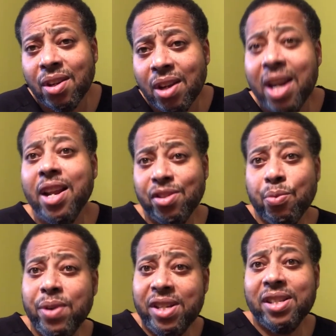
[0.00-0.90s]
And there's a
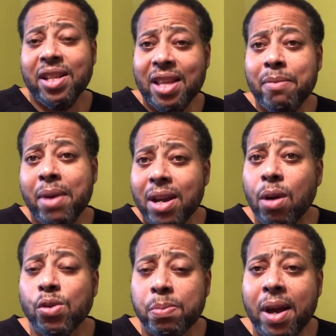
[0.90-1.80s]
reason that they make
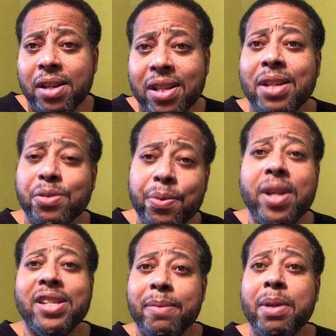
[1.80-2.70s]
Old Spice. And there's a
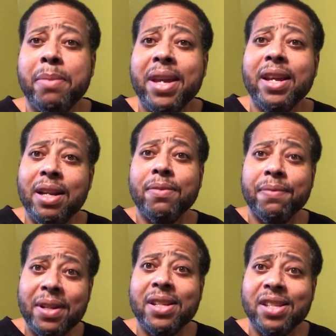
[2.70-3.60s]
reason they've been making it for
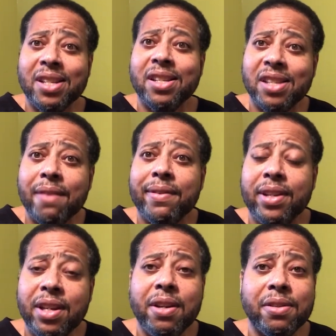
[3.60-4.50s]
50, 60, 70
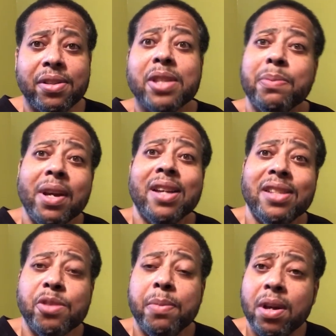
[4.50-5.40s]
years. It's because it
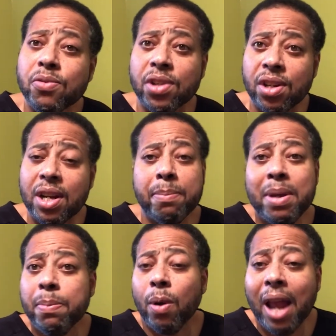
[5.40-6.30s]
smells good and
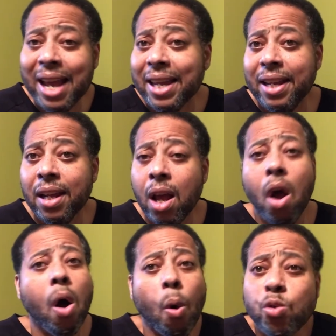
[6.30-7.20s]
people like it.
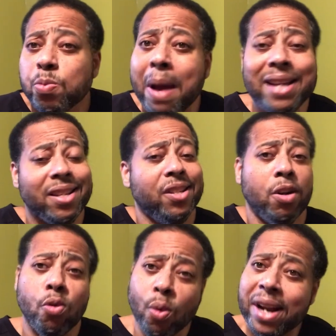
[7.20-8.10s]
Old Spice is a
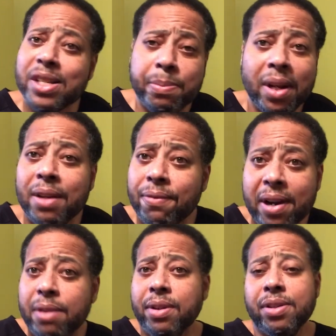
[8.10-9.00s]
great smelling
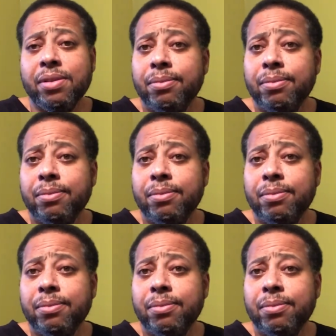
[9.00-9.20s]
fragrance.